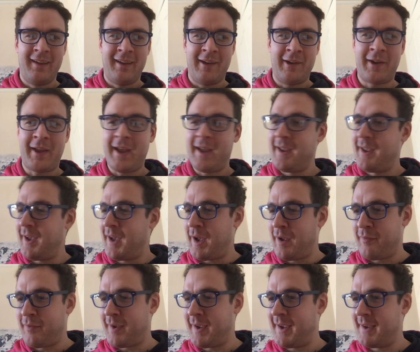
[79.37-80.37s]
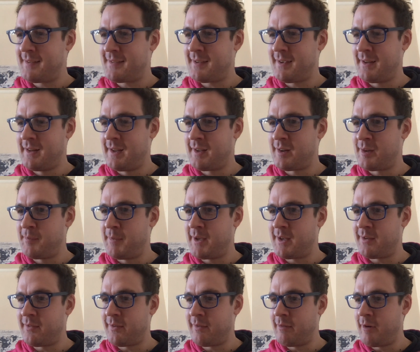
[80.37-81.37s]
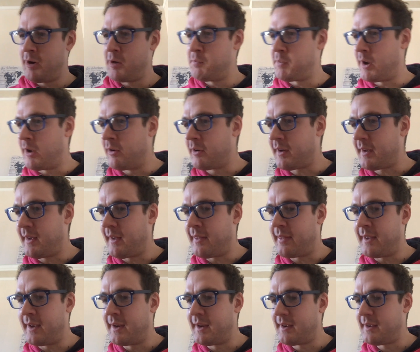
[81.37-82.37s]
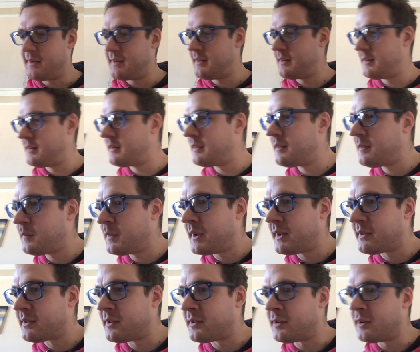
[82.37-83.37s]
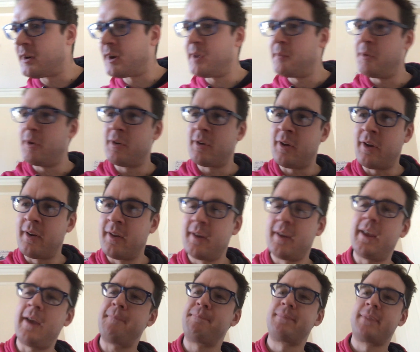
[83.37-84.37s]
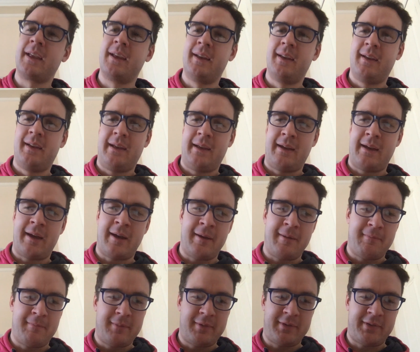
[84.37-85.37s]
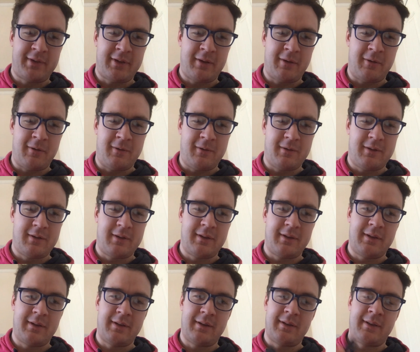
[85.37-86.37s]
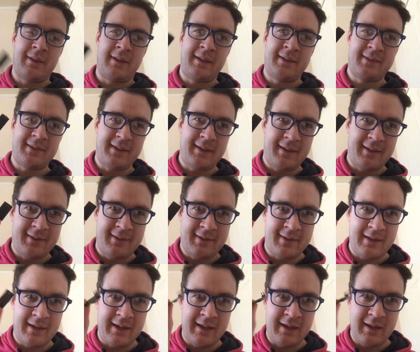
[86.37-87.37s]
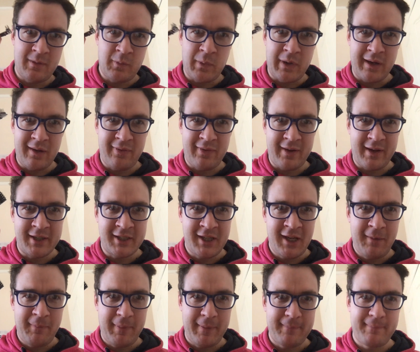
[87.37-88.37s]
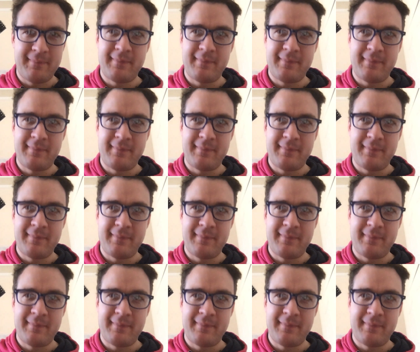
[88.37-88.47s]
Okay, I've hit a little bit of a roadblock, I think. Where's the circuit board gone? Yeah. So this is the Wi-Fi chip,